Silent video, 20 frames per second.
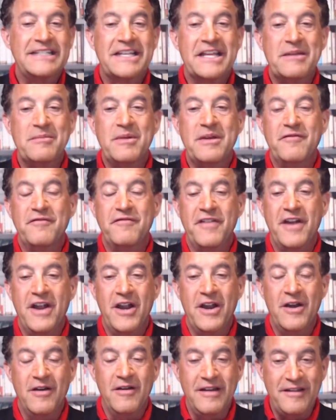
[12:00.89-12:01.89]
it's going to be a
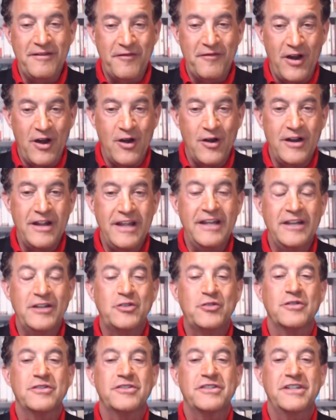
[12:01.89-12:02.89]
very, very
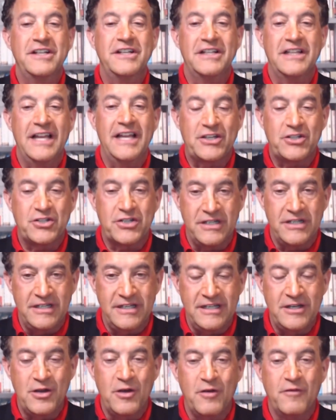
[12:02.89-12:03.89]
interesting election
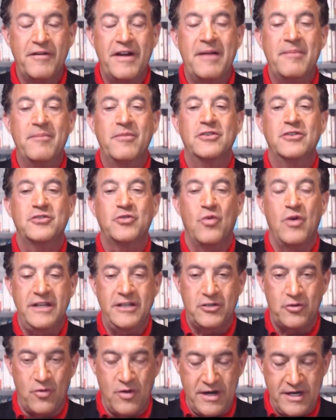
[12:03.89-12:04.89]
in November
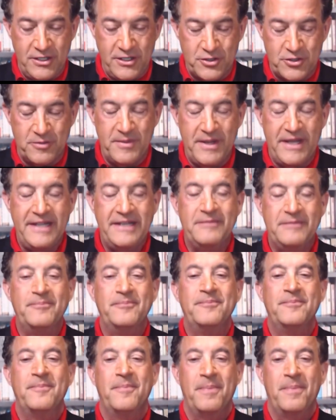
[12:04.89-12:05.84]
2020, Jermain.